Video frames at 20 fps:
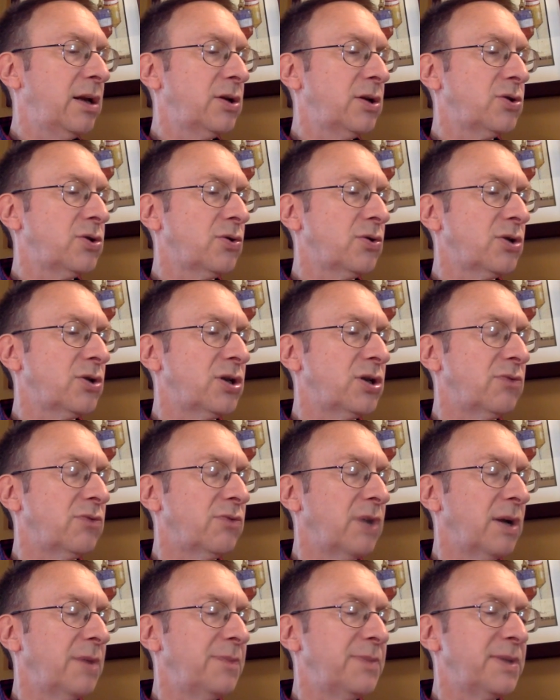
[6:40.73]
Georgie
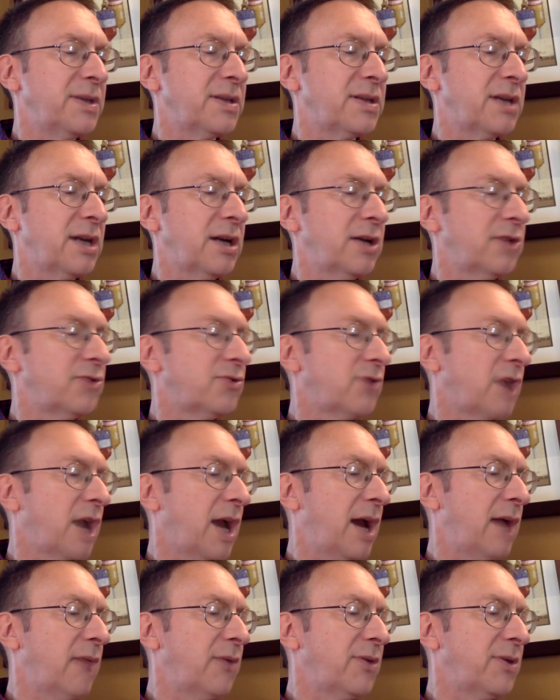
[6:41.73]
rubbed his hair
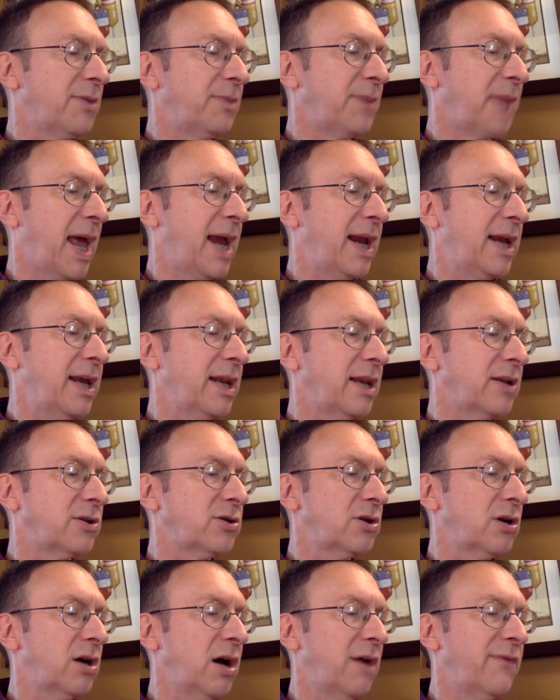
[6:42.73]
dry with a blanket and
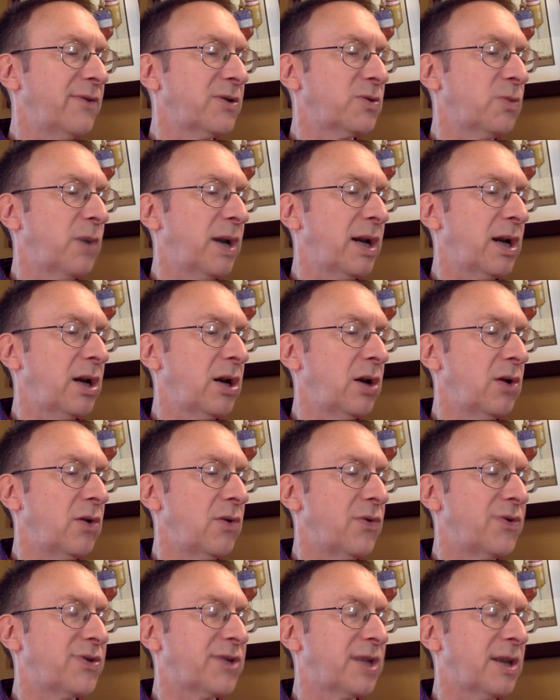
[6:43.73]
took off his wet
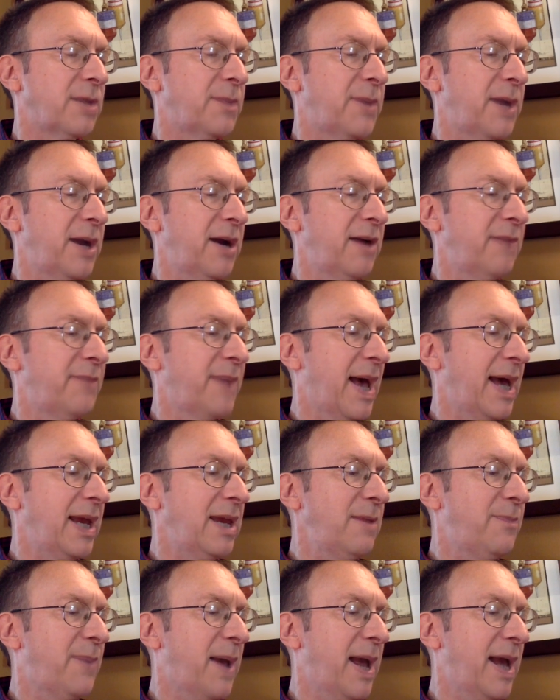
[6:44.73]
clothes and a pair of
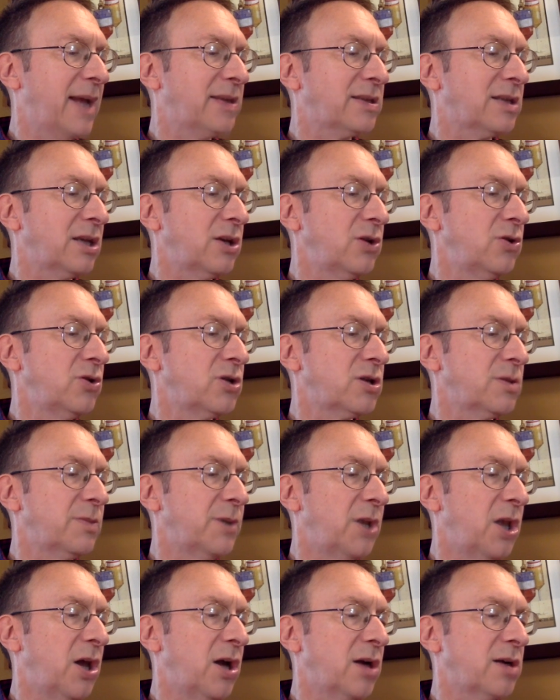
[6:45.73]
baggy pants that used to
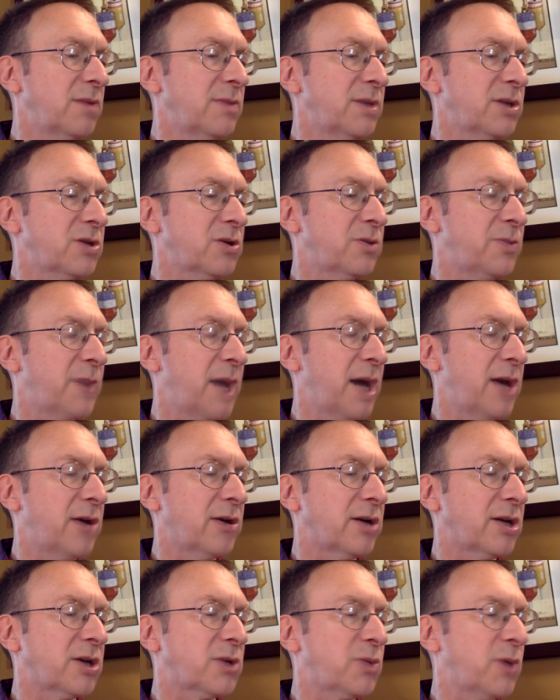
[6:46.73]
belong to Mr. Potter
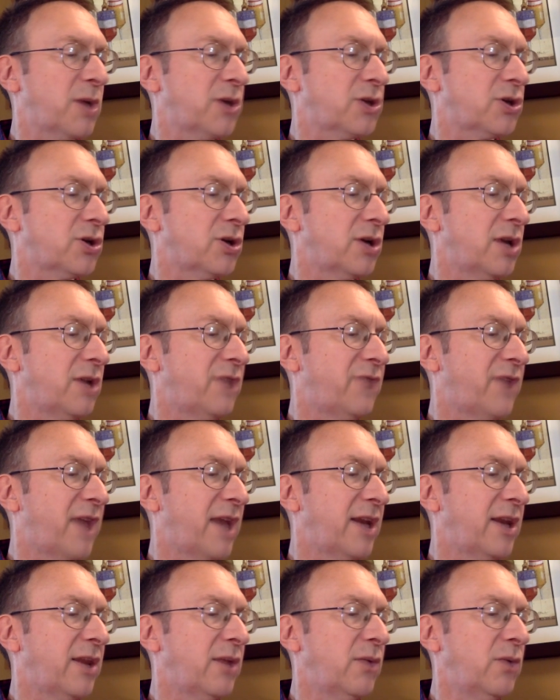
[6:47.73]
and a sweatshirt he'd
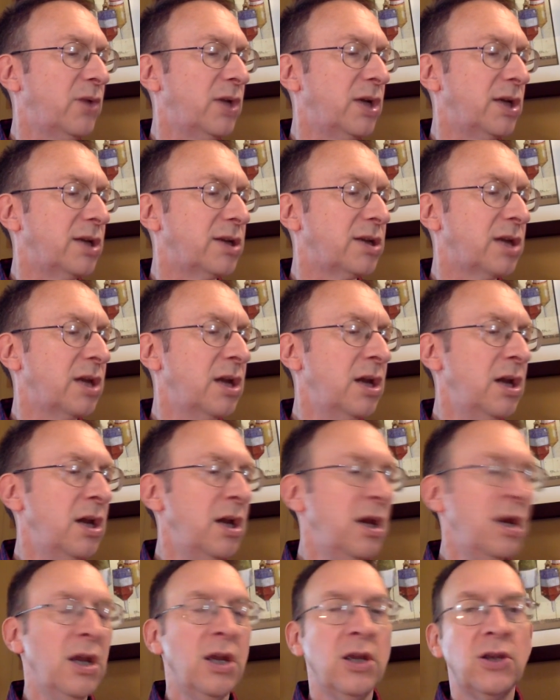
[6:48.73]
found in the woods.
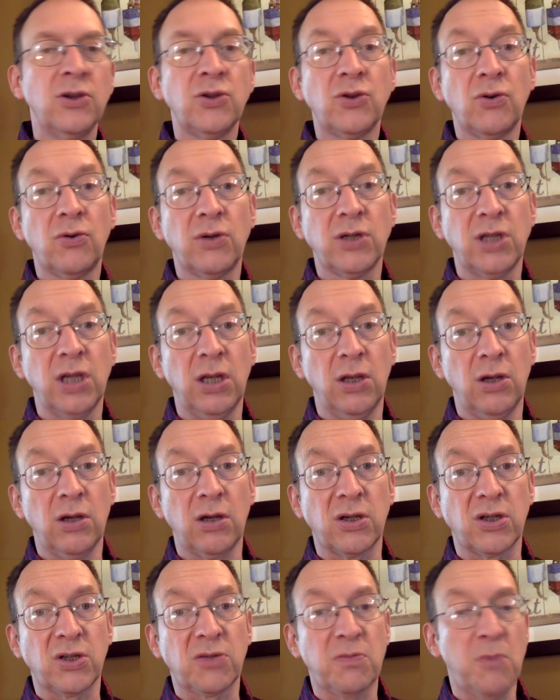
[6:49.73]
Georgie
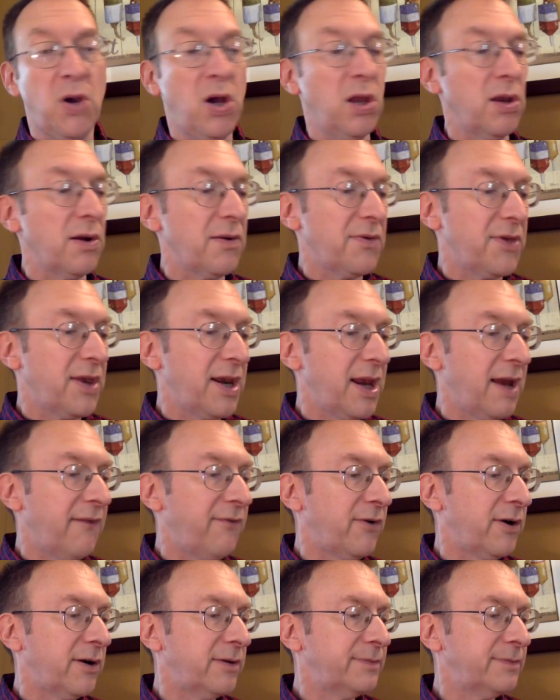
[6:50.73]
looked smaller than ever.